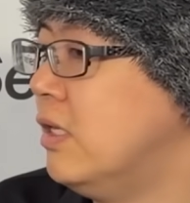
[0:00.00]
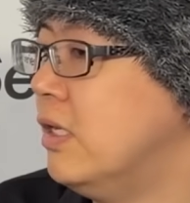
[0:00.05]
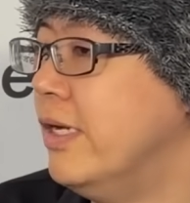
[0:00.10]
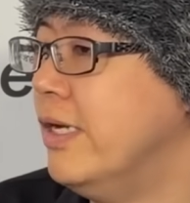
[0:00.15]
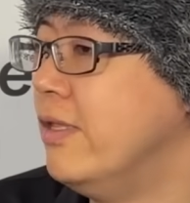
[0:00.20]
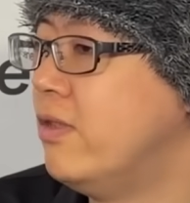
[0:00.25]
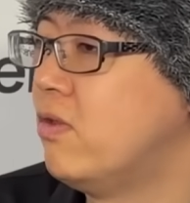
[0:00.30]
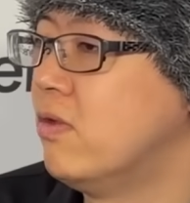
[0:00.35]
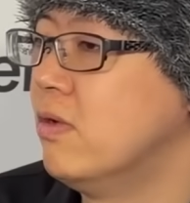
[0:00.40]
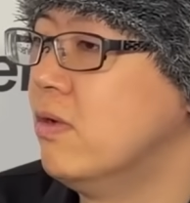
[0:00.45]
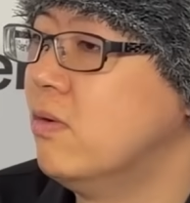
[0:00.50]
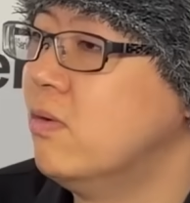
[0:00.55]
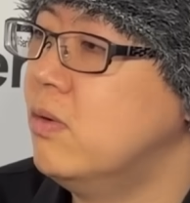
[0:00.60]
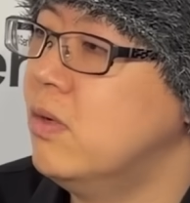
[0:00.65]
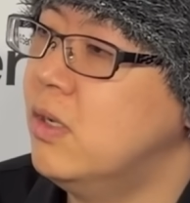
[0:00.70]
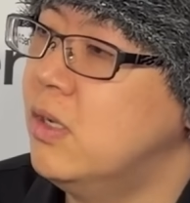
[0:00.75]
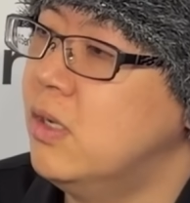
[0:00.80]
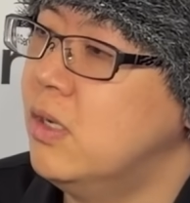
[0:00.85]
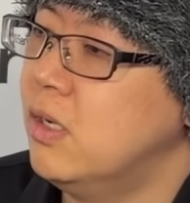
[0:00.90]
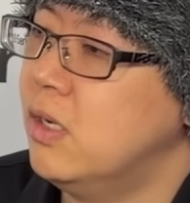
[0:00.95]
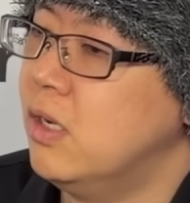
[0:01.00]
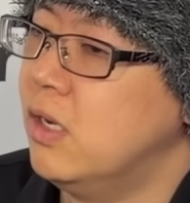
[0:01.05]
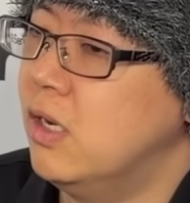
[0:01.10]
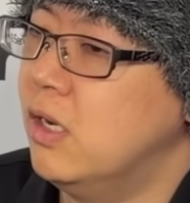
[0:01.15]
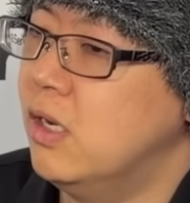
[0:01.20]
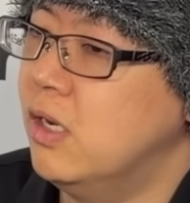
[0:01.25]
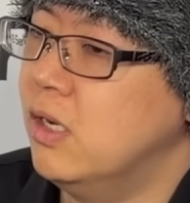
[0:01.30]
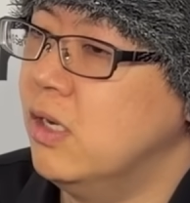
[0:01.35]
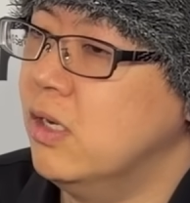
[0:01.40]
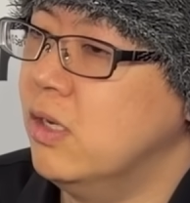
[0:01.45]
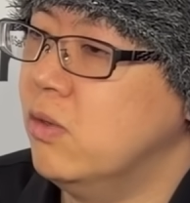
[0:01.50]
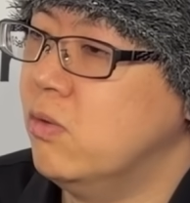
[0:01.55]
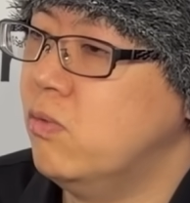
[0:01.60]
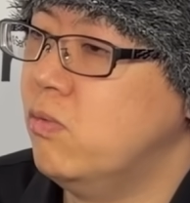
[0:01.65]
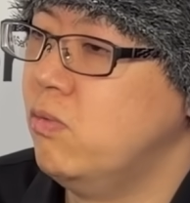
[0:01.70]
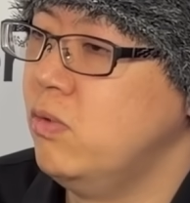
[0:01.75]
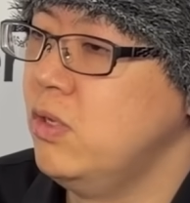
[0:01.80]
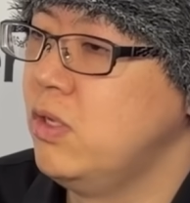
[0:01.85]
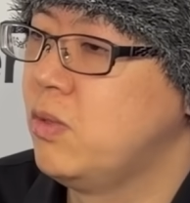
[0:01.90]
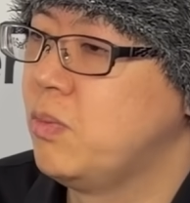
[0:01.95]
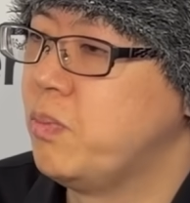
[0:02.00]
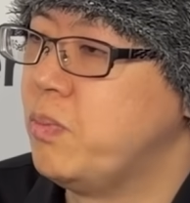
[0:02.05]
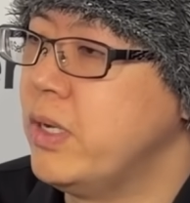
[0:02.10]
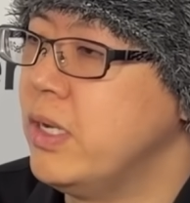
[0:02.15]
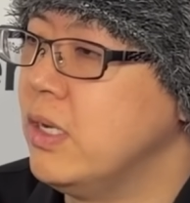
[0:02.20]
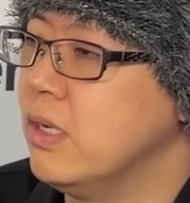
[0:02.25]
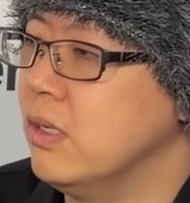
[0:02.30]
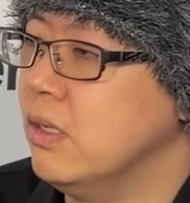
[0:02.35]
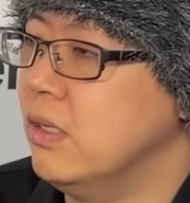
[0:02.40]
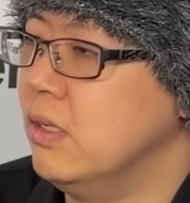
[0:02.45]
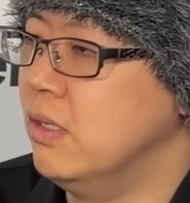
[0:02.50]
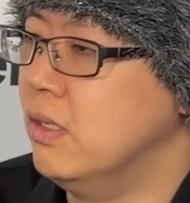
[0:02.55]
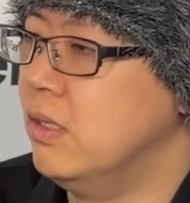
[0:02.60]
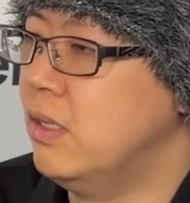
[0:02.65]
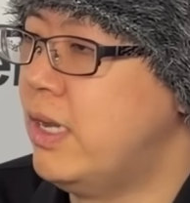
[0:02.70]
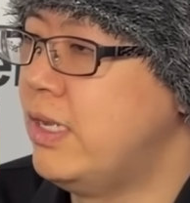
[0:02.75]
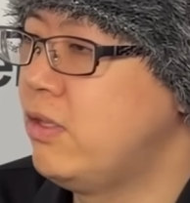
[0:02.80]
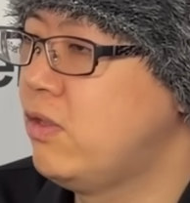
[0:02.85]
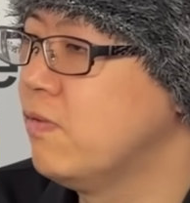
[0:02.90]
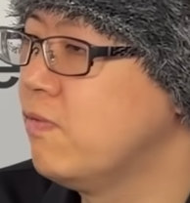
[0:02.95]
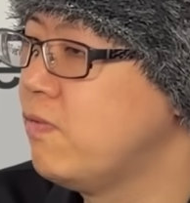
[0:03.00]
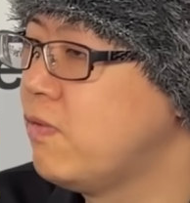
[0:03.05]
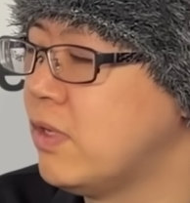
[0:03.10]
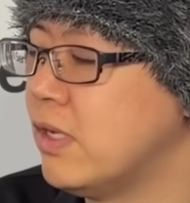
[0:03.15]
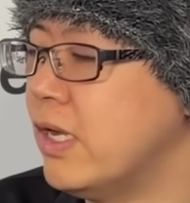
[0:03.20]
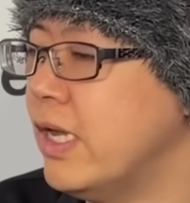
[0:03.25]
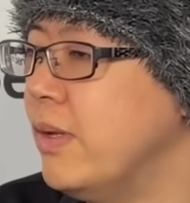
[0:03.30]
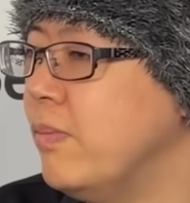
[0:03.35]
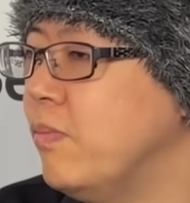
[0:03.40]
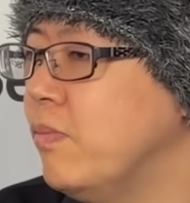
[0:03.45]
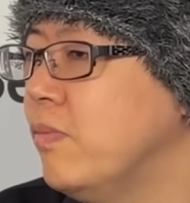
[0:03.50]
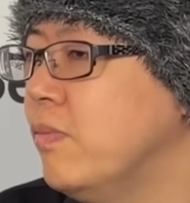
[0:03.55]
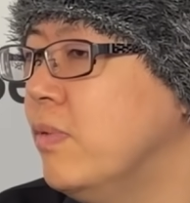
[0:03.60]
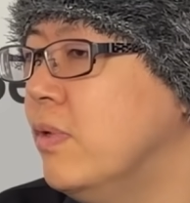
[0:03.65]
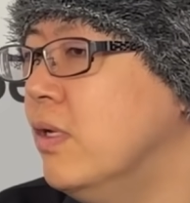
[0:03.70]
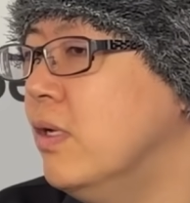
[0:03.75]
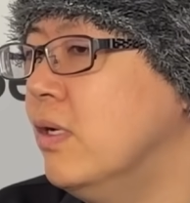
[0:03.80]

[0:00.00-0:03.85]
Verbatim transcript: And so uh, we spent lots of time